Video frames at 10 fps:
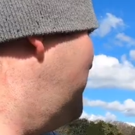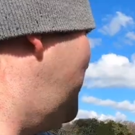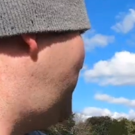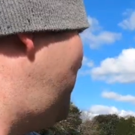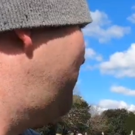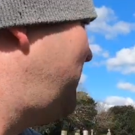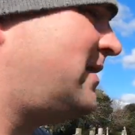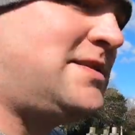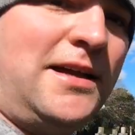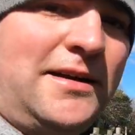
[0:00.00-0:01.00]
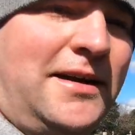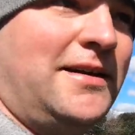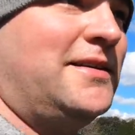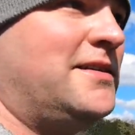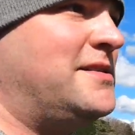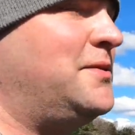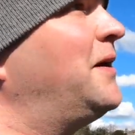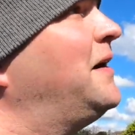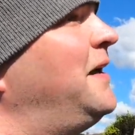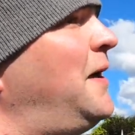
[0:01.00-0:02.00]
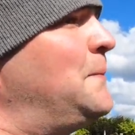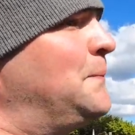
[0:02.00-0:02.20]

without the sun in it, see what I can get.